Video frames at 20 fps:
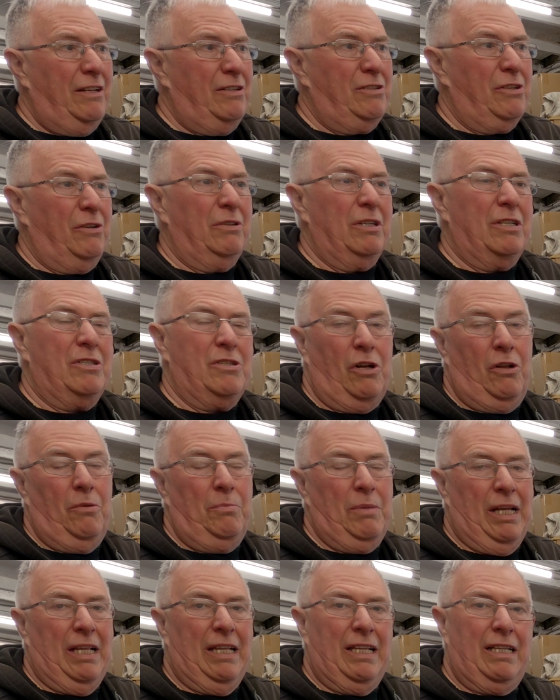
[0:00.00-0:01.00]
only told
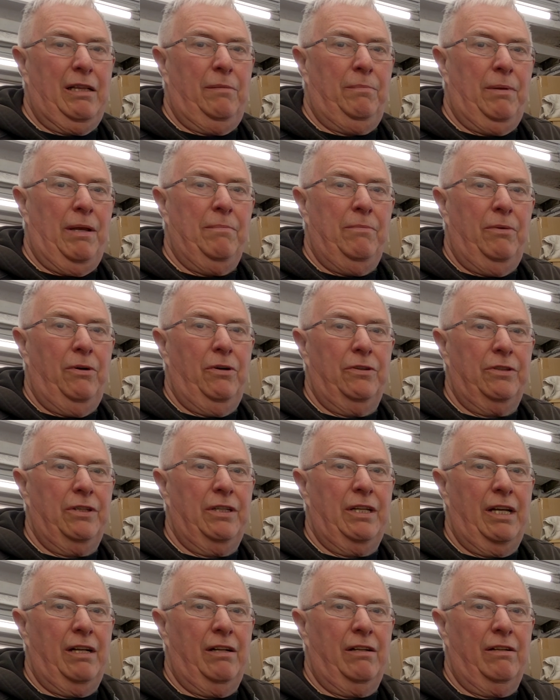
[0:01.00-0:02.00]
me a little bit more than
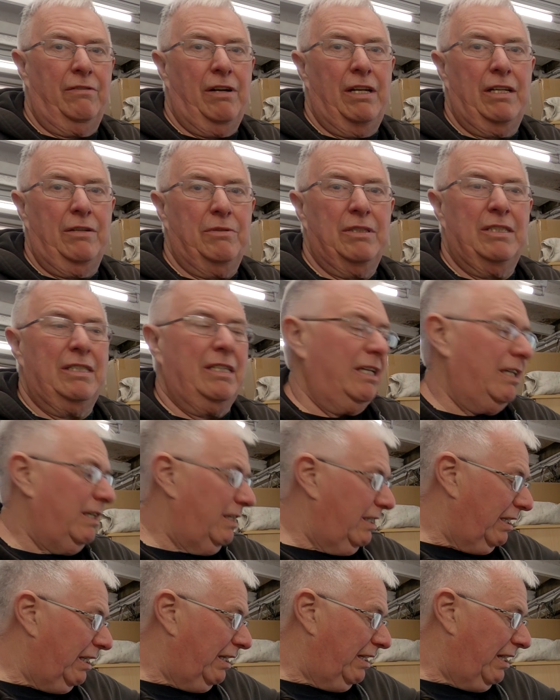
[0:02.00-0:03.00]
I already was
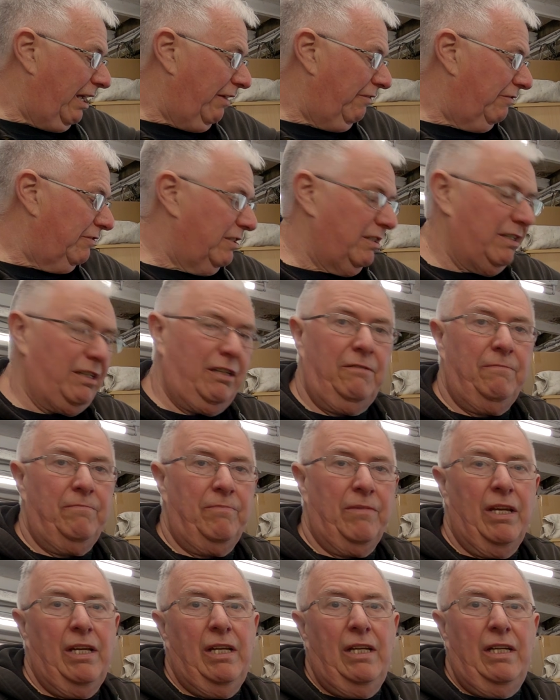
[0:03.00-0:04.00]
thinking I'd have to do.
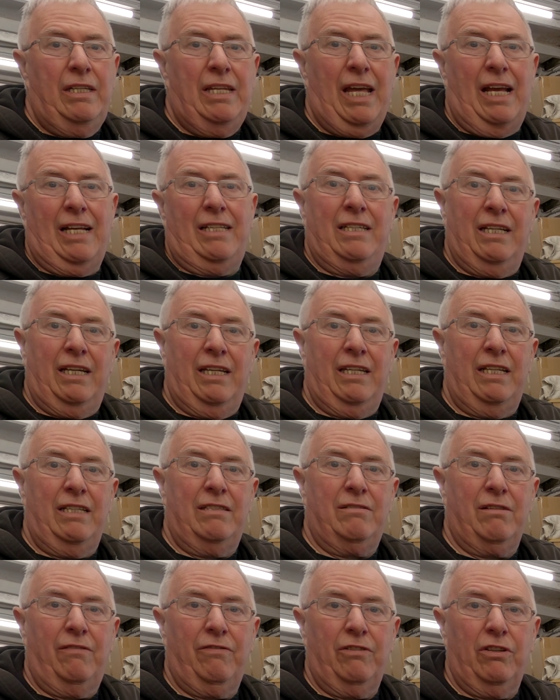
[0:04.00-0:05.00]
Next thing I need
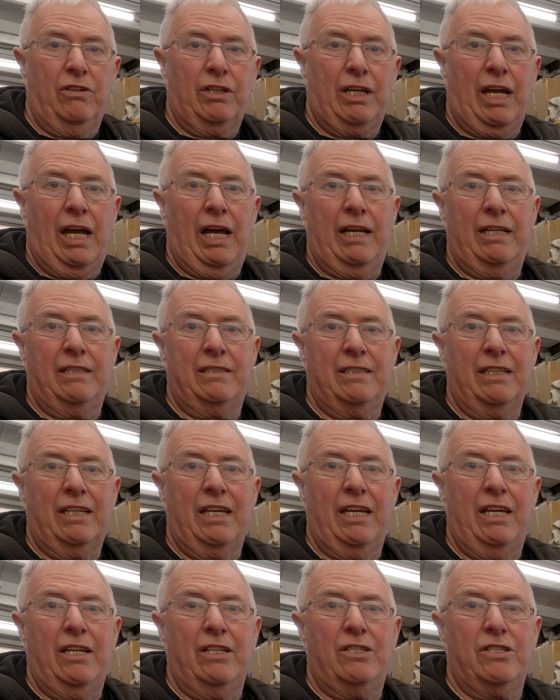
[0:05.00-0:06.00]
to have a look at is the
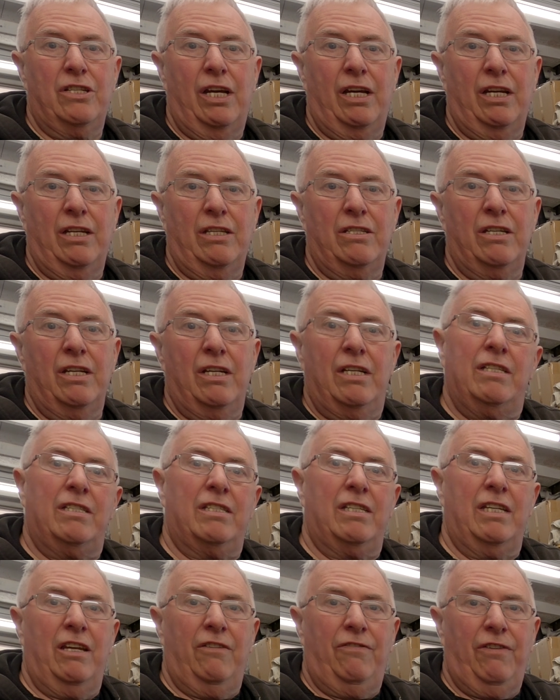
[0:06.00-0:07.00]
gear change.
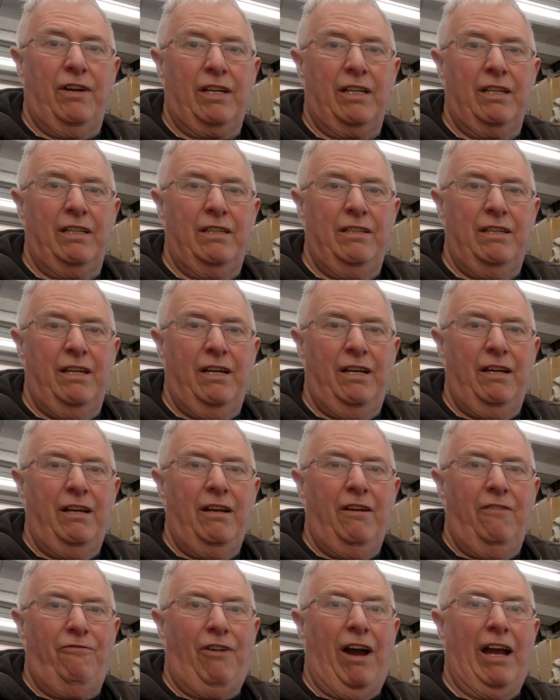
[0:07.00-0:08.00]
See if I can
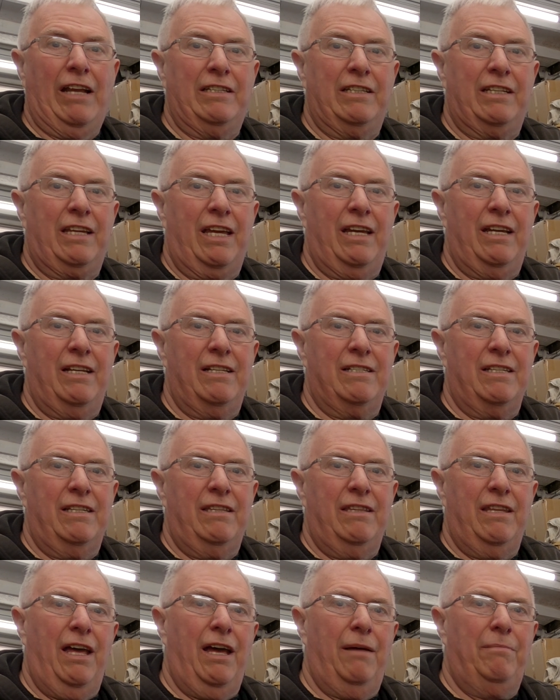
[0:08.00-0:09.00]
find gears
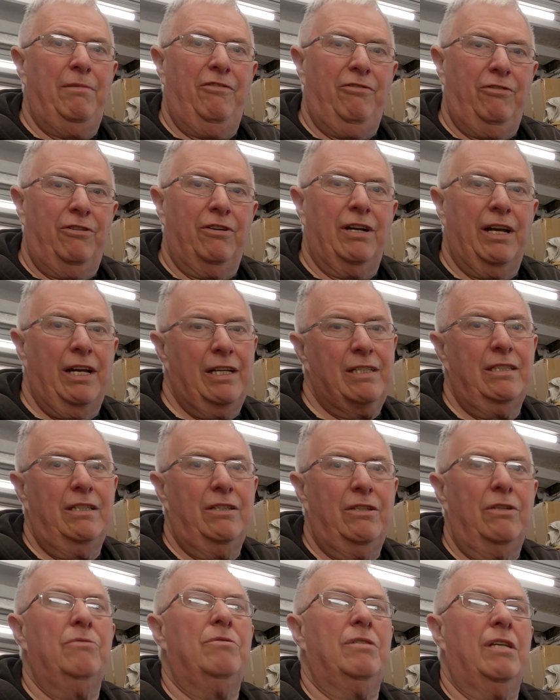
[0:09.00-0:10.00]
in there before I actually
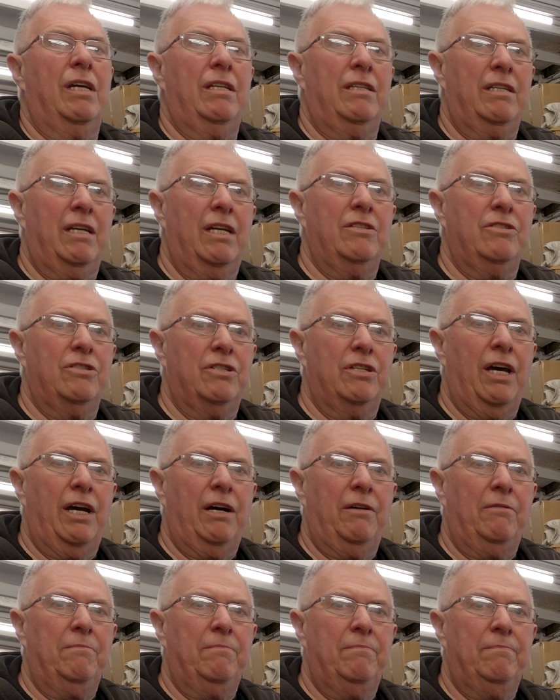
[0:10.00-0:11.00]
do take the engine
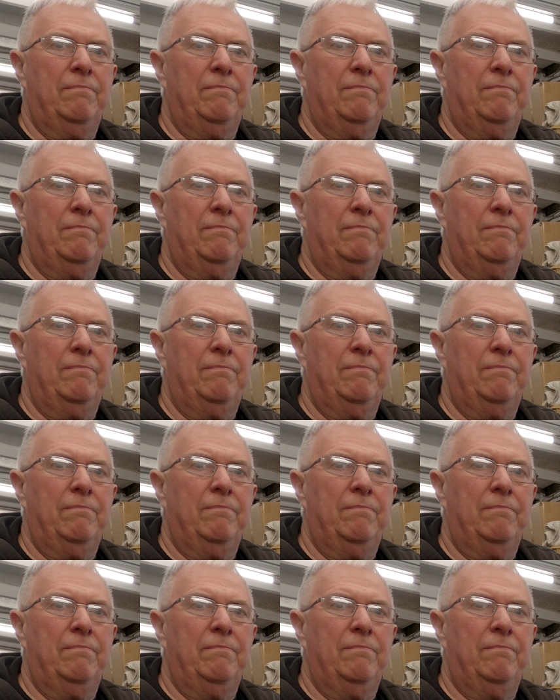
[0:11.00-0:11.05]
out.